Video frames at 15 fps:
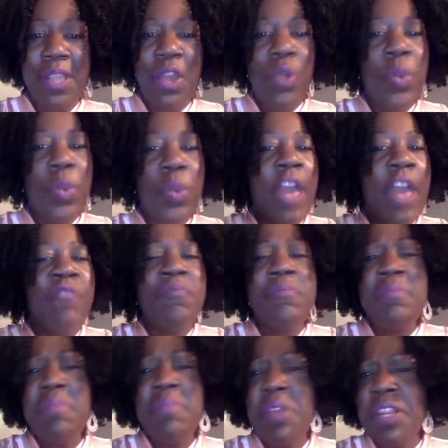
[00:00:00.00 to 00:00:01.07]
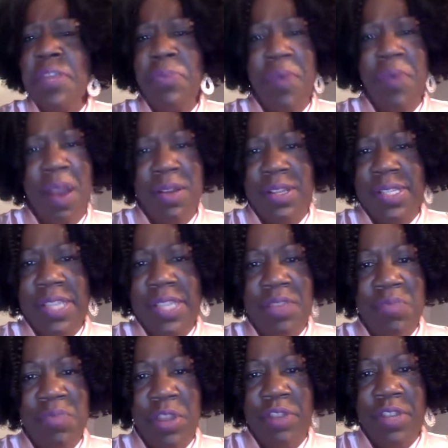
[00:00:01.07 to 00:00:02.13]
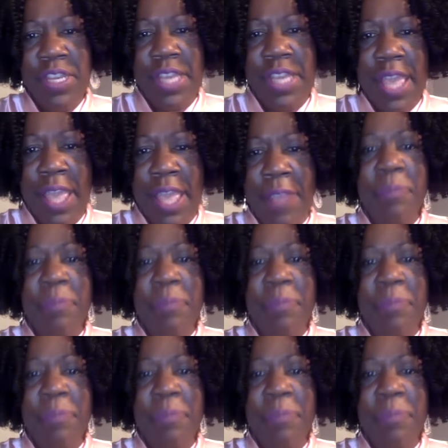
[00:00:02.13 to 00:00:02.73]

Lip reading: We have many products in Mary Kay.